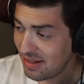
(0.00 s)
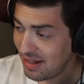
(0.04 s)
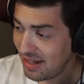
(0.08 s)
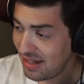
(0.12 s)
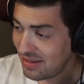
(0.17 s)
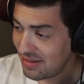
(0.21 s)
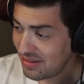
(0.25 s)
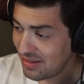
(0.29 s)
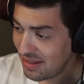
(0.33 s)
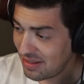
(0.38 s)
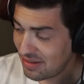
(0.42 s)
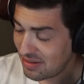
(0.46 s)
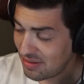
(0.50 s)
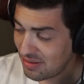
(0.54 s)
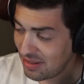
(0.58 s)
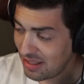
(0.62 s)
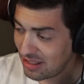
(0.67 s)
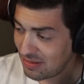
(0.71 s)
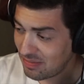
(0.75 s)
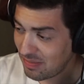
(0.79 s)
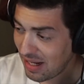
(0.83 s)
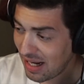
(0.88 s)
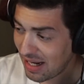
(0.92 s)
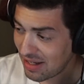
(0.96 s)

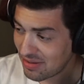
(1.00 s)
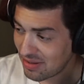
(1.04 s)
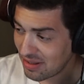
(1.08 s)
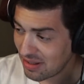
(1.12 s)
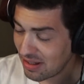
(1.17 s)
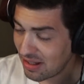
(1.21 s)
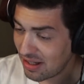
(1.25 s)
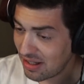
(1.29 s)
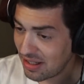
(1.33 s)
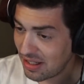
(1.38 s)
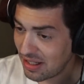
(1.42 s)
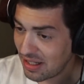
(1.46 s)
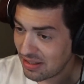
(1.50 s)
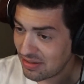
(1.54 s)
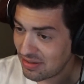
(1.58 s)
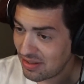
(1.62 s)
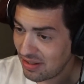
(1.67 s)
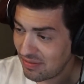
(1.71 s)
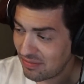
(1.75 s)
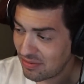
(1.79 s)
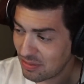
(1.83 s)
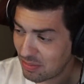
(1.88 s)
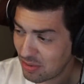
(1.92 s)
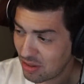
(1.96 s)
it's passing on, and I see
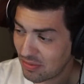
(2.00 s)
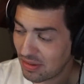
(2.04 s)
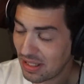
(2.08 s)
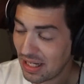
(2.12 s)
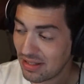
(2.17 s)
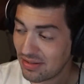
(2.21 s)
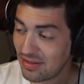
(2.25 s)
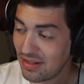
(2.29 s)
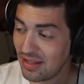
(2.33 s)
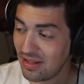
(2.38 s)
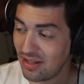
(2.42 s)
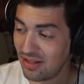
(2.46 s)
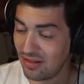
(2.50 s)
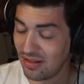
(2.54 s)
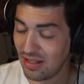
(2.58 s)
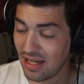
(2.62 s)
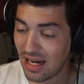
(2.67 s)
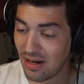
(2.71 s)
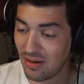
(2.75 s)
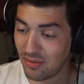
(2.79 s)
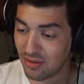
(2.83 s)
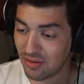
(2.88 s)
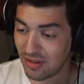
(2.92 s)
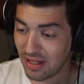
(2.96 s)
it flip over, and I see the
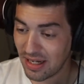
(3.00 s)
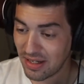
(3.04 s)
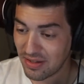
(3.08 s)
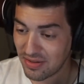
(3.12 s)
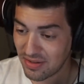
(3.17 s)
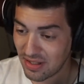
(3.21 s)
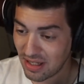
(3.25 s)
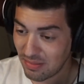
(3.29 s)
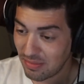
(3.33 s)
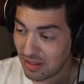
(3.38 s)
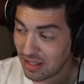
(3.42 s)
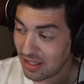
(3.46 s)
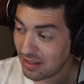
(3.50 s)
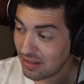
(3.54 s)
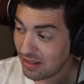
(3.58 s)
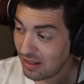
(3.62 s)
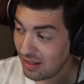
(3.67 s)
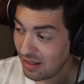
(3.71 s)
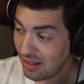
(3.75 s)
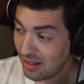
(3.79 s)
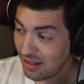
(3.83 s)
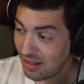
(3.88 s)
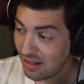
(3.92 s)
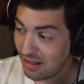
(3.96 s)
hourglass, and I'm like,
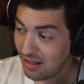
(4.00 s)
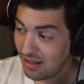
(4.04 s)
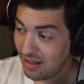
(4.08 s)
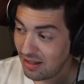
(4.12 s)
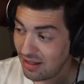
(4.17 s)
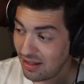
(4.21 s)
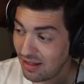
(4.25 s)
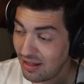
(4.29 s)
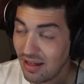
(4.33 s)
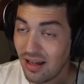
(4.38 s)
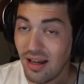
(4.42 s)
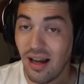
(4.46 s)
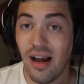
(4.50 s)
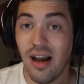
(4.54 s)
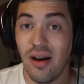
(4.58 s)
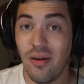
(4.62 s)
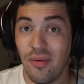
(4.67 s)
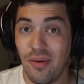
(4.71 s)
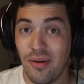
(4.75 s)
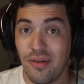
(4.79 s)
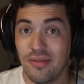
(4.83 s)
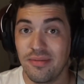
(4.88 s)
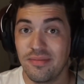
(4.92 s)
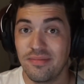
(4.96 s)
oh,
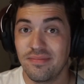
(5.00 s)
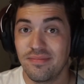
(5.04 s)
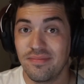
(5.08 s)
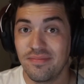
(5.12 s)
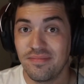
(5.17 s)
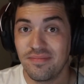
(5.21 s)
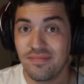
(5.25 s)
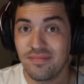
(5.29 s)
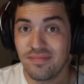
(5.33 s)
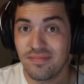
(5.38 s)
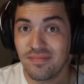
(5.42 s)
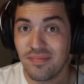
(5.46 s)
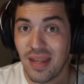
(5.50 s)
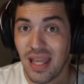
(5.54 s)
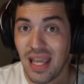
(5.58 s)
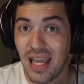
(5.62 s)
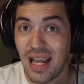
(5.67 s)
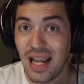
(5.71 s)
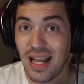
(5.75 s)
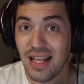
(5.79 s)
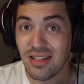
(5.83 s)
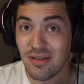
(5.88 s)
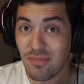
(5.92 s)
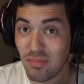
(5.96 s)

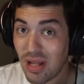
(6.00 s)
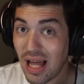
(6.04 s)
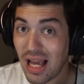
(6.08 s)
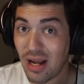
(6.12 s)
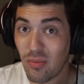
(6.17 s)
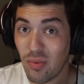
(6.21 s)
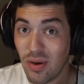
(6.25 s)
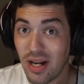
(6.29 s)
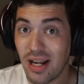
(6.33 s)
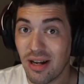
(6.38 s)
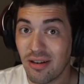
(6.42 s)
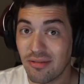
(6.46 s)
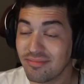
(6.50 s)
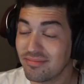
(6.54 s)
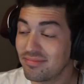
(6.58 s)
it's a black widow.